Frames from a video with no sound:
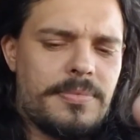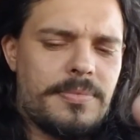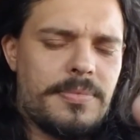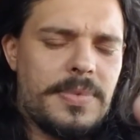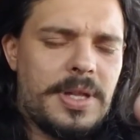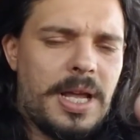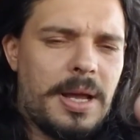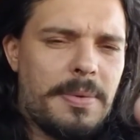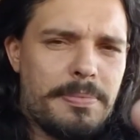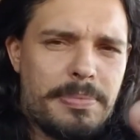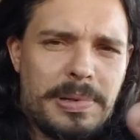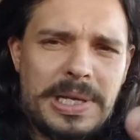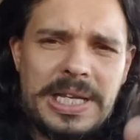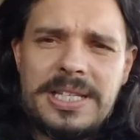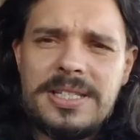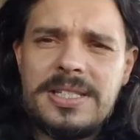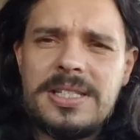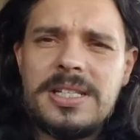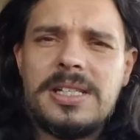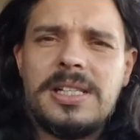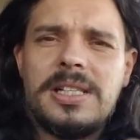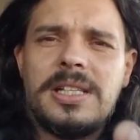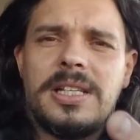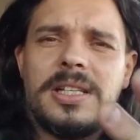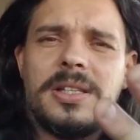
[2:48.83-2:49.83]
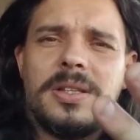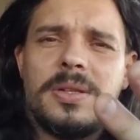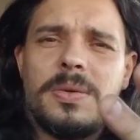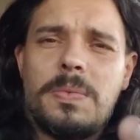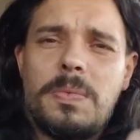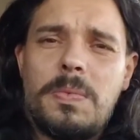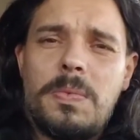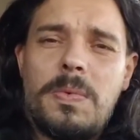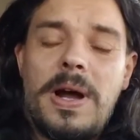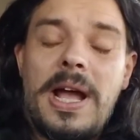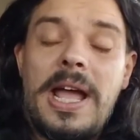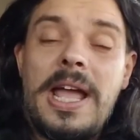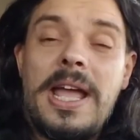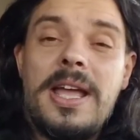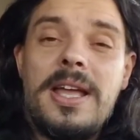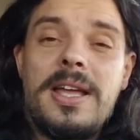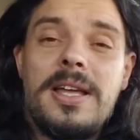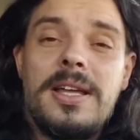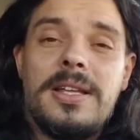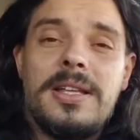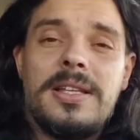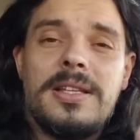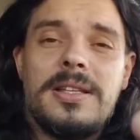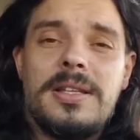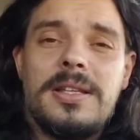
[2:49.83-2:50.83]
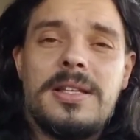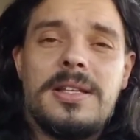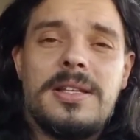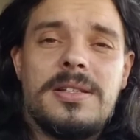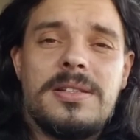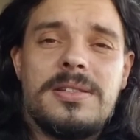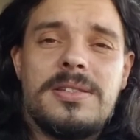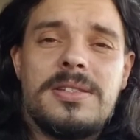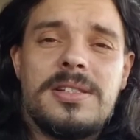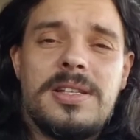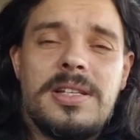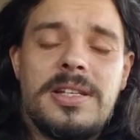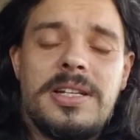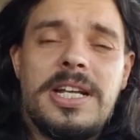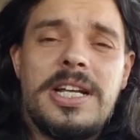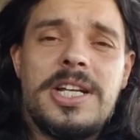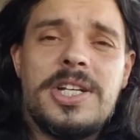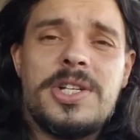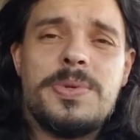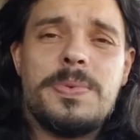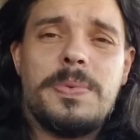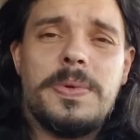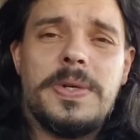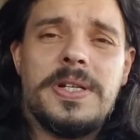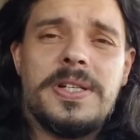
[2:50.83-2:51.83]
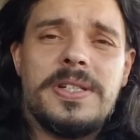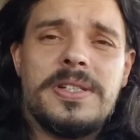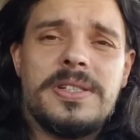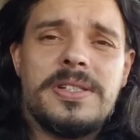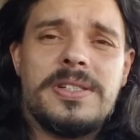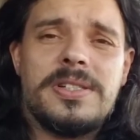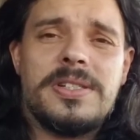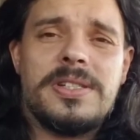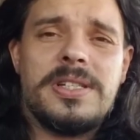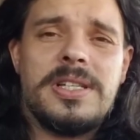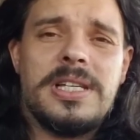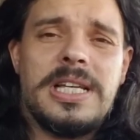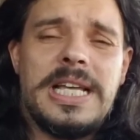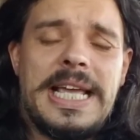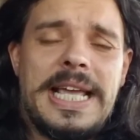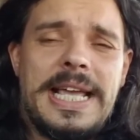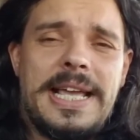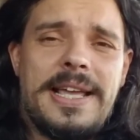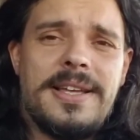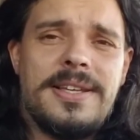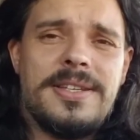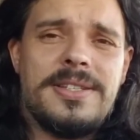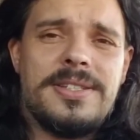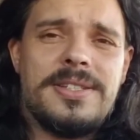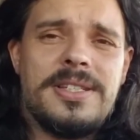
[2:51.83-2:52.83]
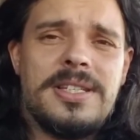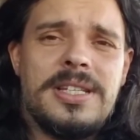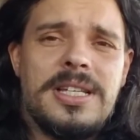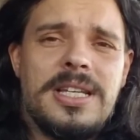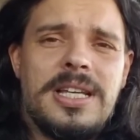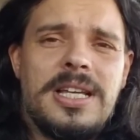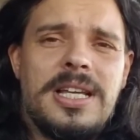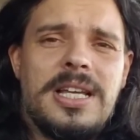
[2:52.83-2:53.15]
And basically, the way that Slaanesh works is